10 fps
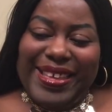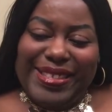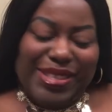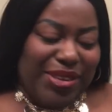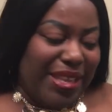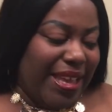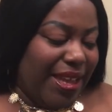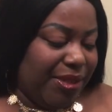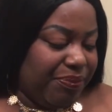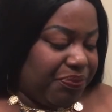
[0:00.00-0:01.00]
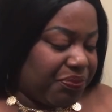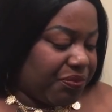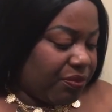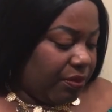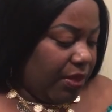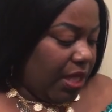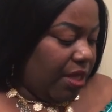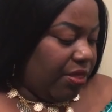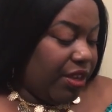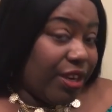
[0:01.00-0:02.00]
So anyhow,
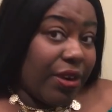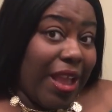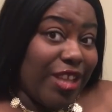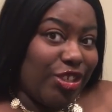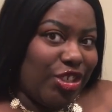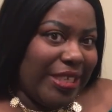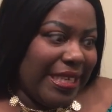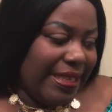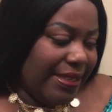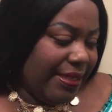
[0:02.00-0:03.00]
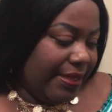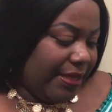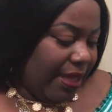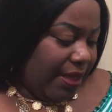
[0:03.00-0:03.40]
there she is.